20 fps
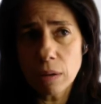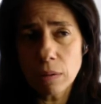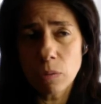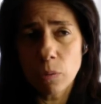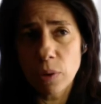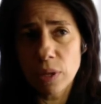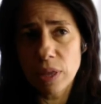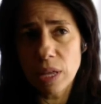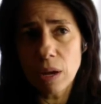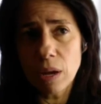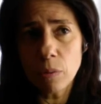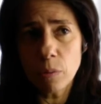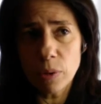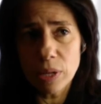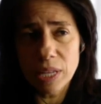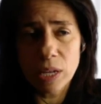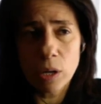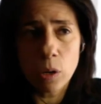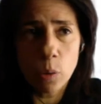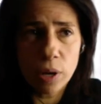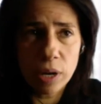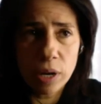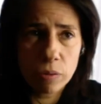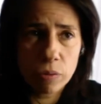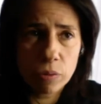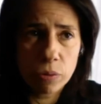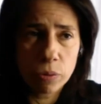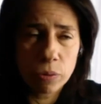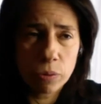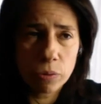without really going
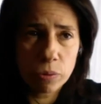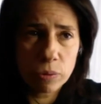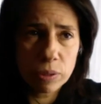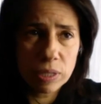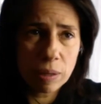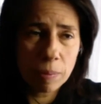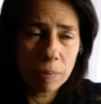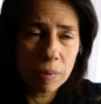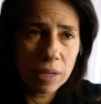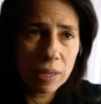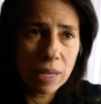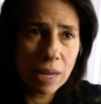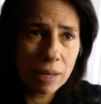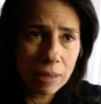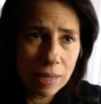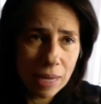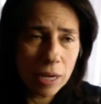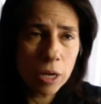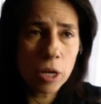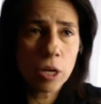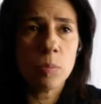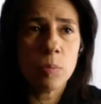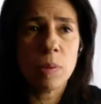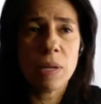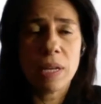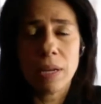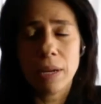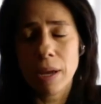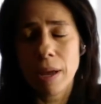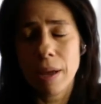through something that could
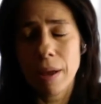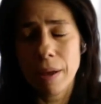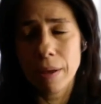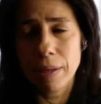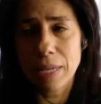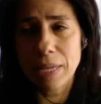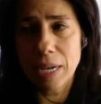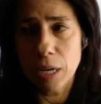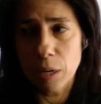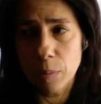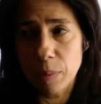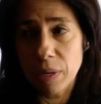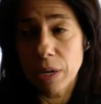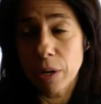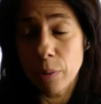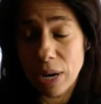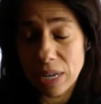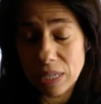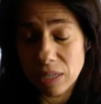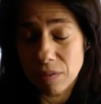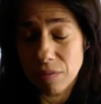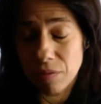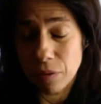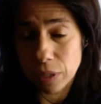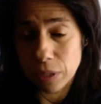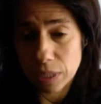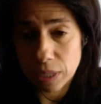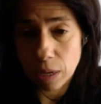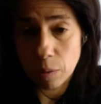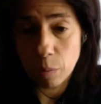be aggressive for
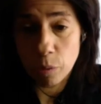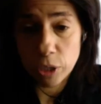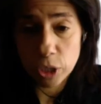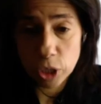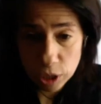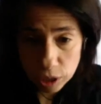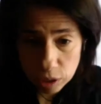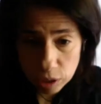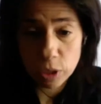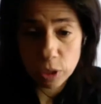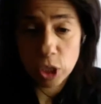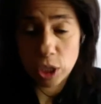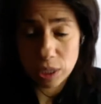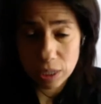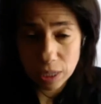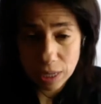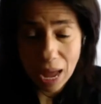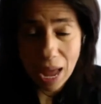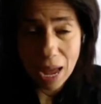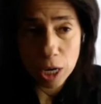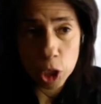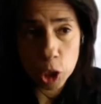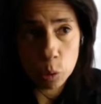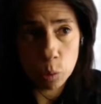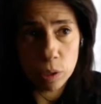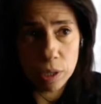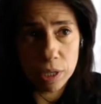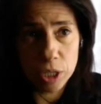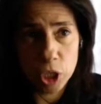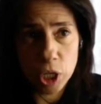some, which is an
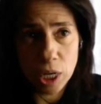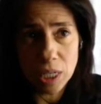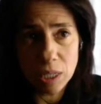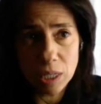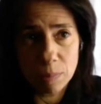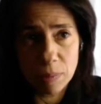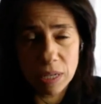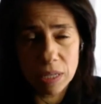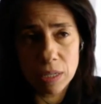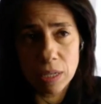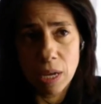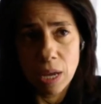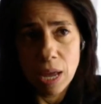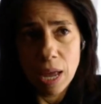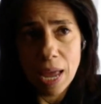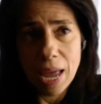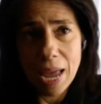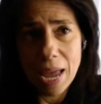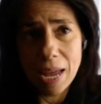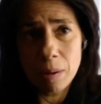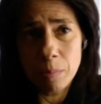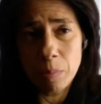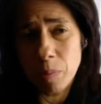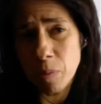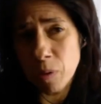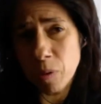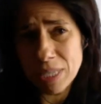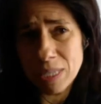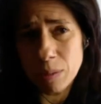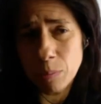actual adjustment, but
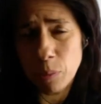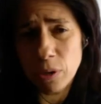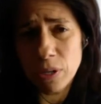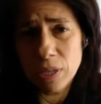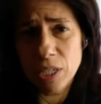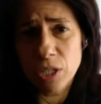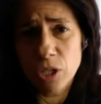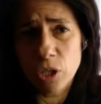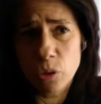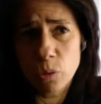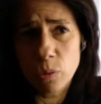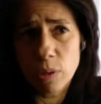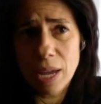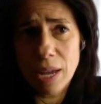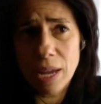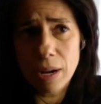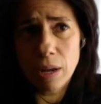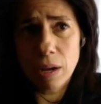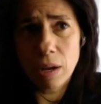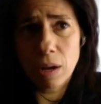most importantly, to do that